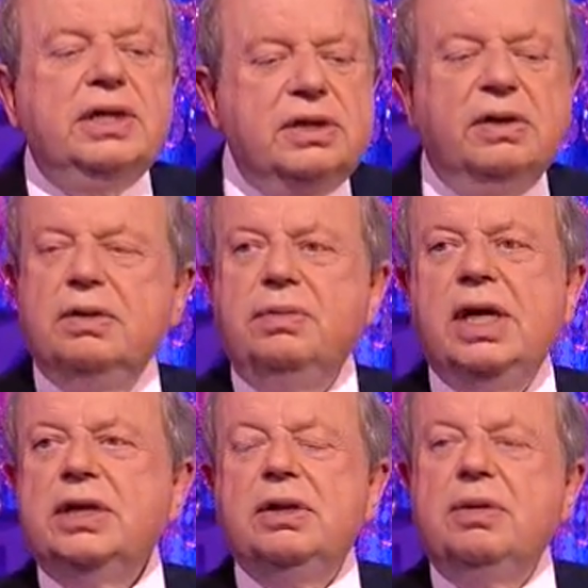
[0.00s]
not
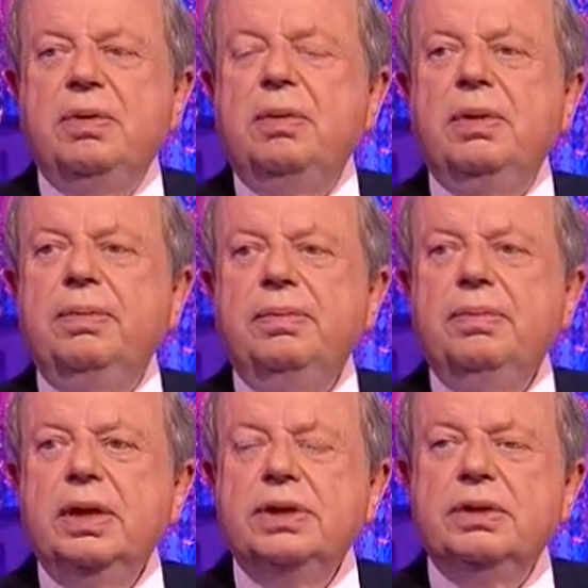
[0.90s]
a problem.
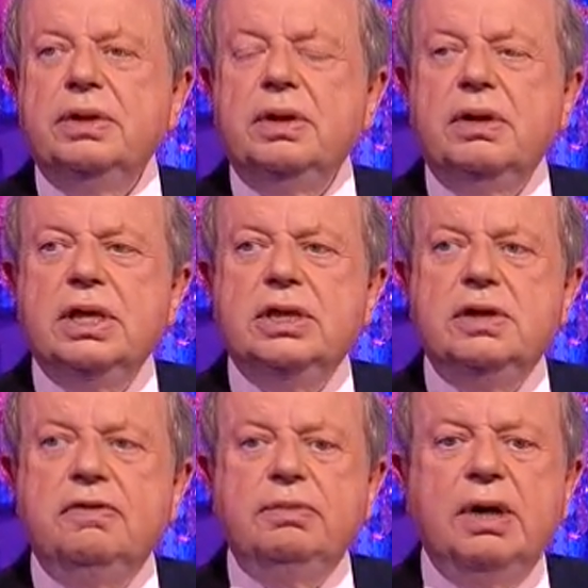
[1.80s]
That's not an
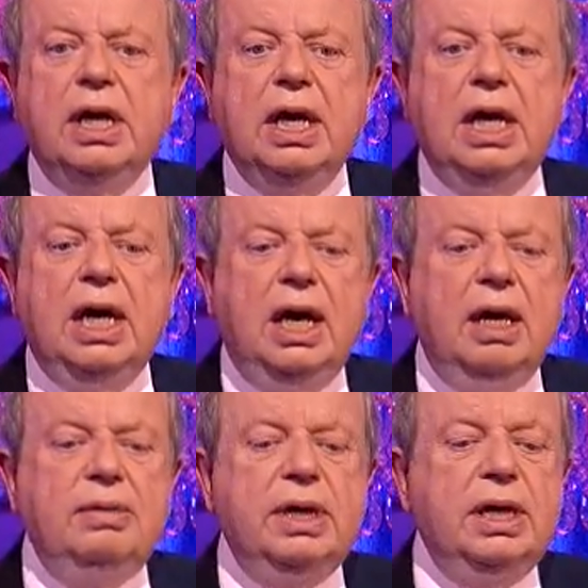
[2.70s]
issue for me.
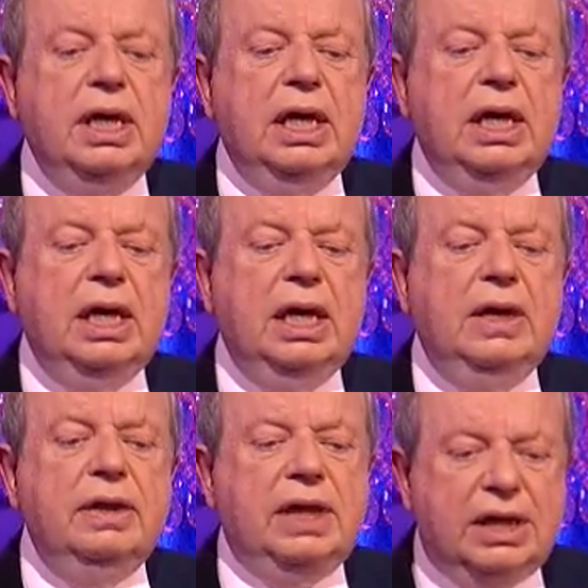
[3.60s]
I mean,
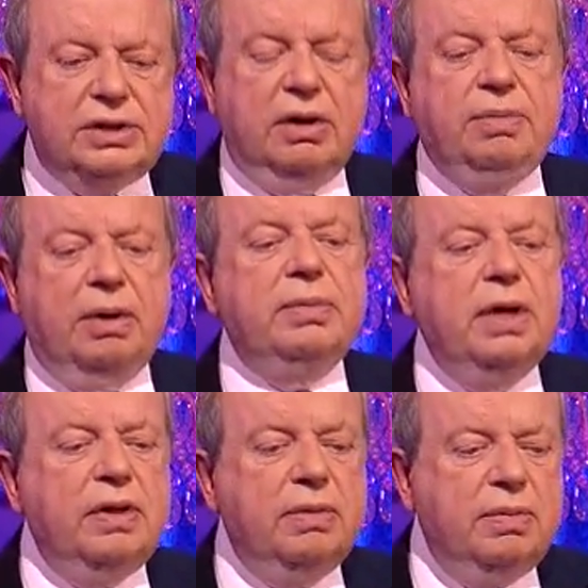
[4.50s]
that's not a problem.
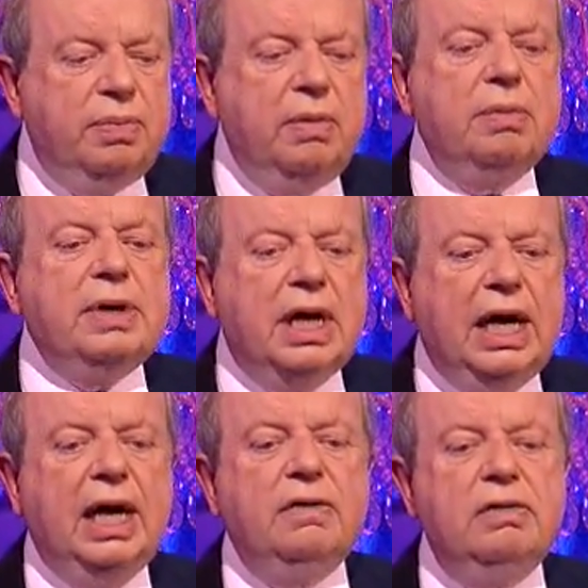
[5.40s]
No, the problem that I
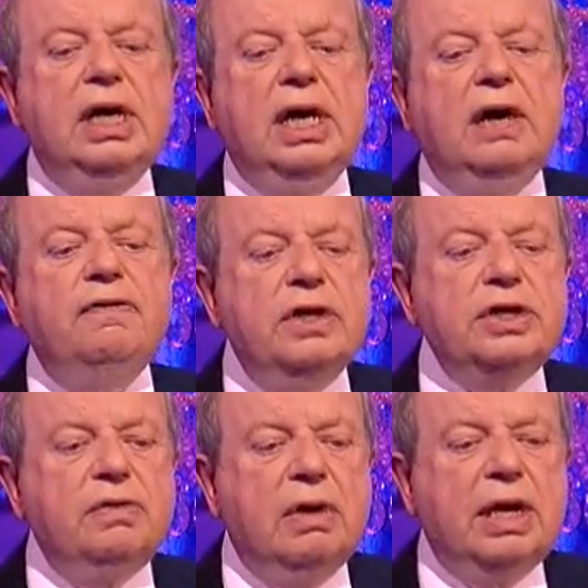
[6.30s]
had really, I
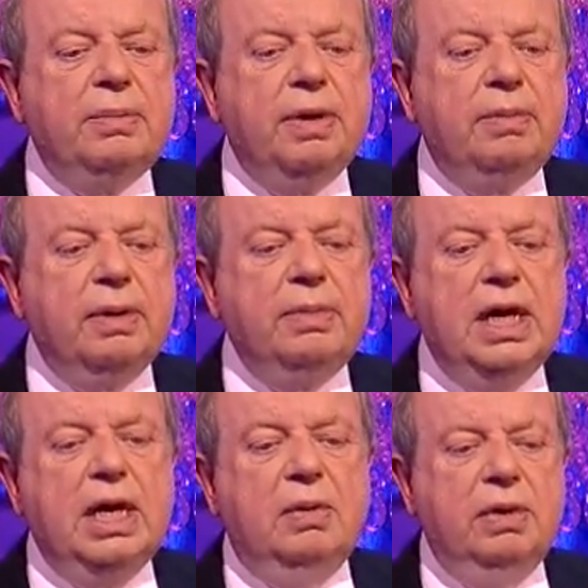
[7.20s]
first of all had a problem
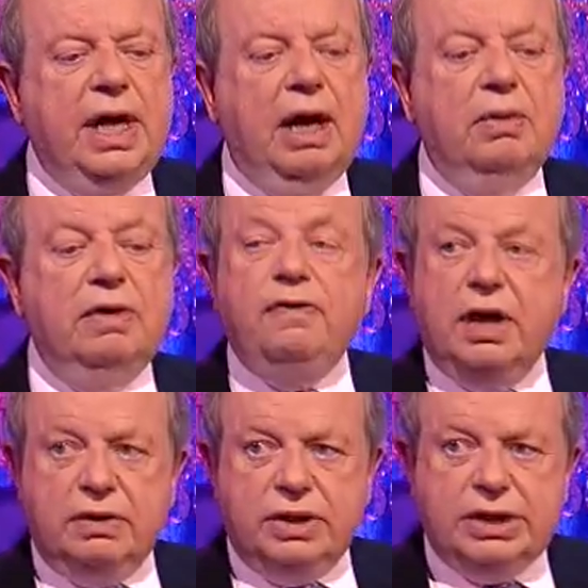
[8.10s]
with how it would
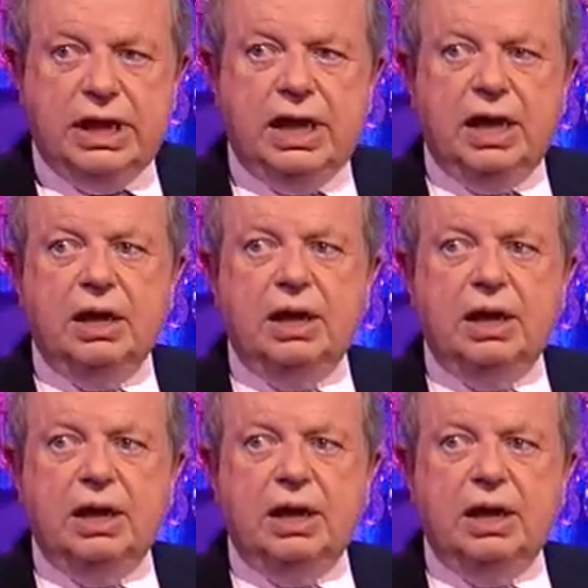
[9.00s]
affect Christina.